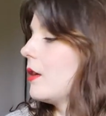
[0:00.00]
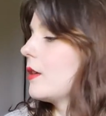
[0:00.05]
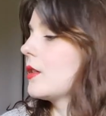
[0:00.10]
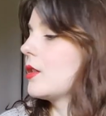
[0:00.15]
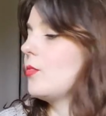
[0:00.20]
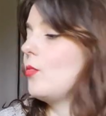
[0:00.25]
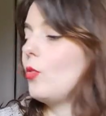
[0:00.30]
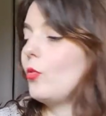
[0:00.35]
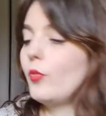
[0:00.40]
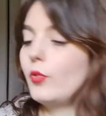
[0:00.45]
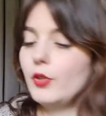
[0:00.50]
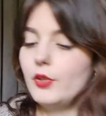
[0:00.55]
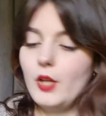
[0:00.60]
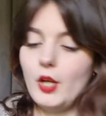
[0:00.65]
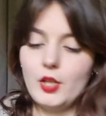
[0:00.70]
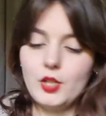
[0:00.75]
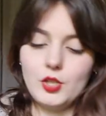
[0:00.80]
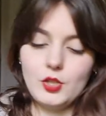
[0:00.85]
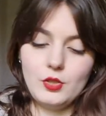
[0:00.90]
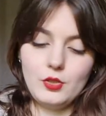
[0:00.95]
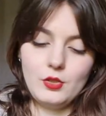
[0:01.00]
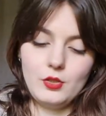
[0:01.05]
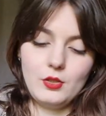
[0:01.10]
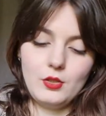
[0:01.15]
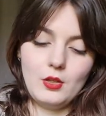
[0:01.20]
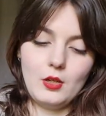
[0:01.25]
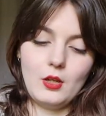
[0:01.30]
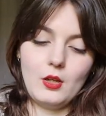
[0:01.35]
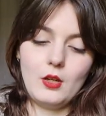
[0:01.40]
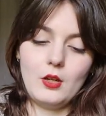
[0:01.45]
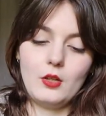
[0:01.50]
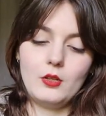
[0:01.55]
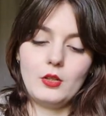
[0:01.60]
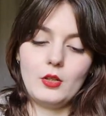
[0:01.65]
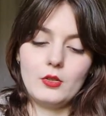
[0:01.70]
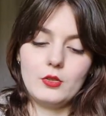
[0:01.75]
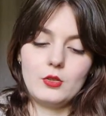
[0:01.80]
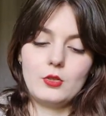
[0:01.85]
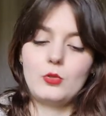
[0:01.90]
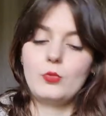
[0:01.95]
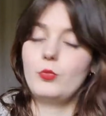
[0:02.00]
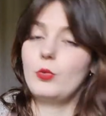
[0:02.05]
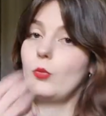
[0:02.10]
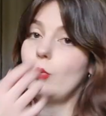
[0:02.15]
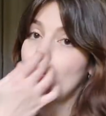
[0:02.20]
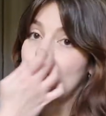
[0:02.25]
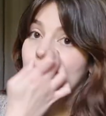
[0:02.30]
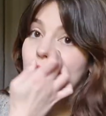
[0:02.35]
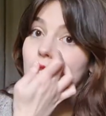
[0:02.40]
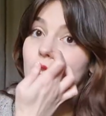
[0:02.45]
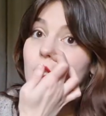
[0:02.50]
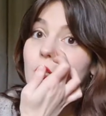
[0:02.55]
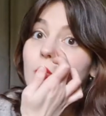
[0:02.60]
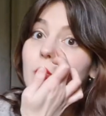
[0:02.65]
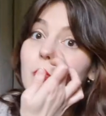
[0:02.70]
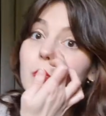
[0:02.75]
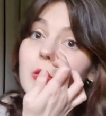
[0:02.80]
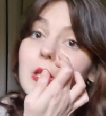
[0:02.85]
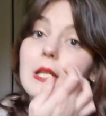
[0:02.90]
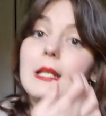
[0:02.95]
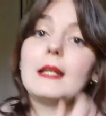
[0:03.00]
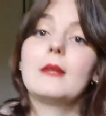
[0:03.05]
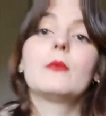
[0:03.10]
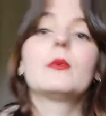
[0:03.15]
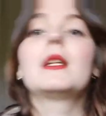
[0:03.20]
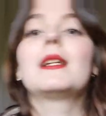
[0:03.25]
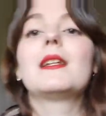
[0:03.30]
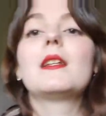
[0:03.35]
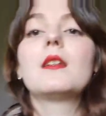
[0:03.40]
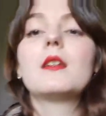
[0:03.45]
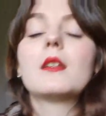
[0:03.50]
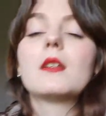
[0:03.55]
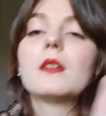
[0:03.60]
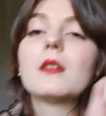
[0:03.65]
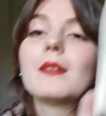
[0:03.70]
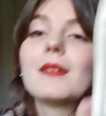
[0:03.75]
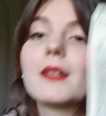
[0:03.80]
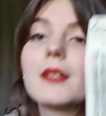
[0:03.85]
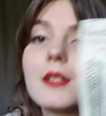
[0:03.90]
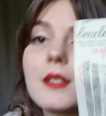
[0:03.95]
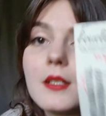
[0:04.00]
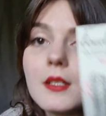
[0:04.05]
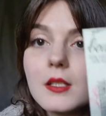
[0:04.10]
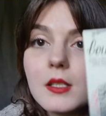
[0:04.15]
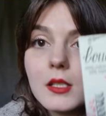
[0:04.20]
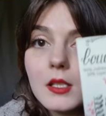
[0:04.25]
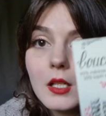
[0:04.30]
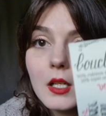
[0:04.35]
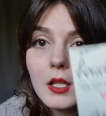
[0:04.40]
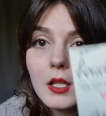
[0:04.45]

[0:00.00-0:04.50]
small production, non-superwash, really, really nice